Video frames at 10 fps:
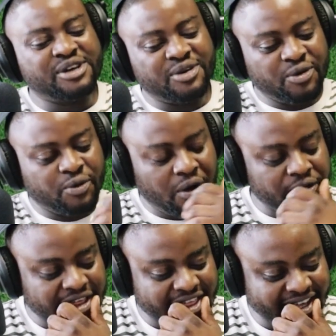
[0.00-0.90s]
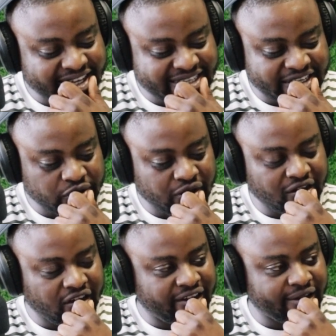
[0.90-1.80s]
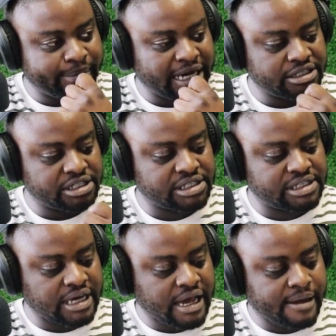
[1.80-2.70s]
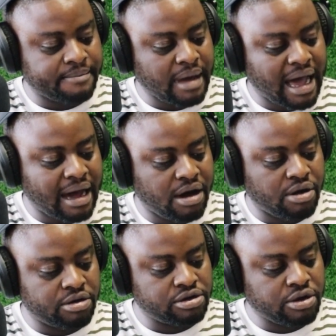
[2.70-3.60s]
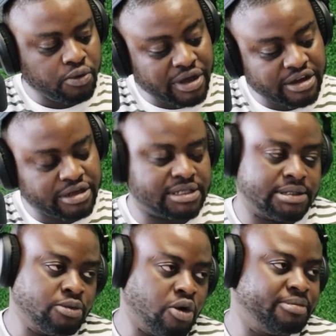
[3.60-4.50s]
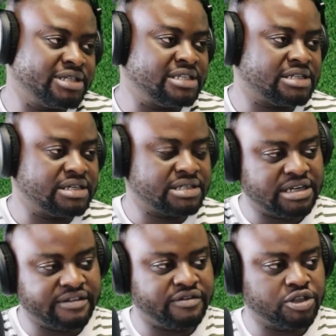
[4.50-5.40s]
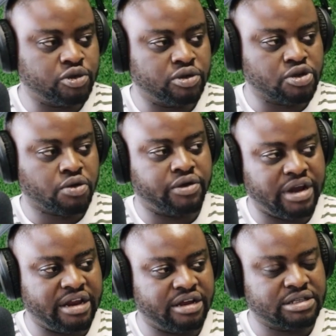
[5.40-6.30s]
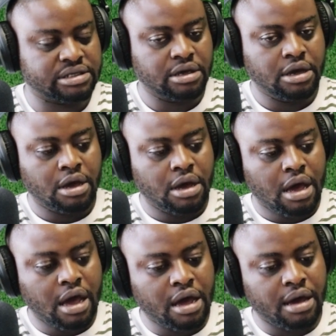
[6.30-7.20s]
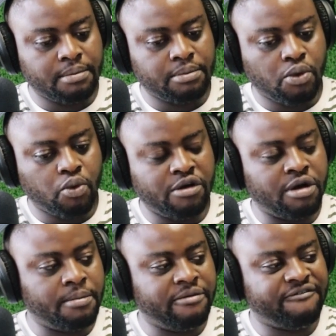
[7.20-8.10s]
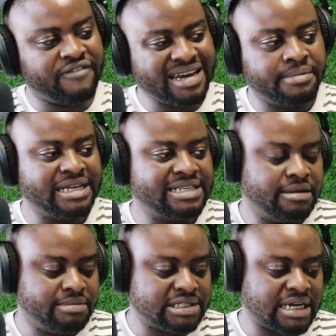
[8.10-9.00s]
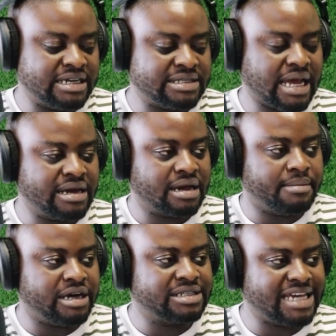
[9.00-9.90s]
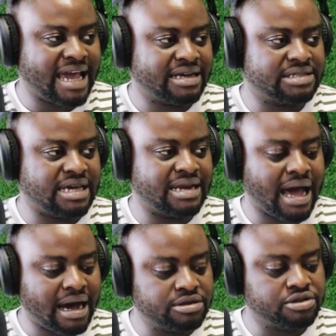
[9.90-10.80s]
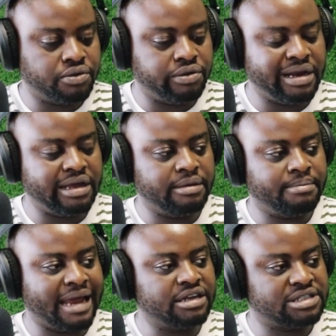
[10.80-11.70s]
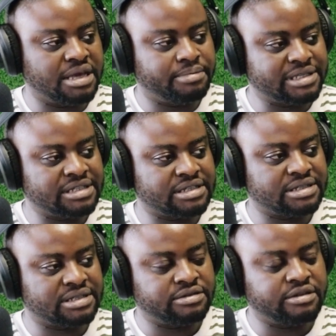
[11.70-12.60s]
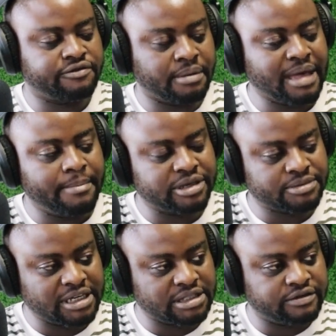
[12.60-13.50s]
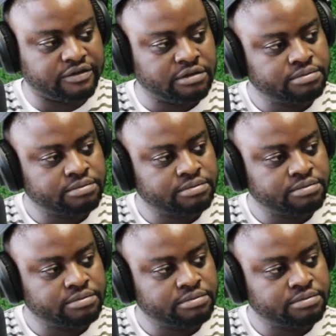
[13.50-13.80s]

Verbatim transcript: so, what were the things that you were learning about just um, how, you know, whether it's small businesses, individuals, or creators, um, were fundamentally misunderstanding about tax and how to really manage their businesses in, from that perspective?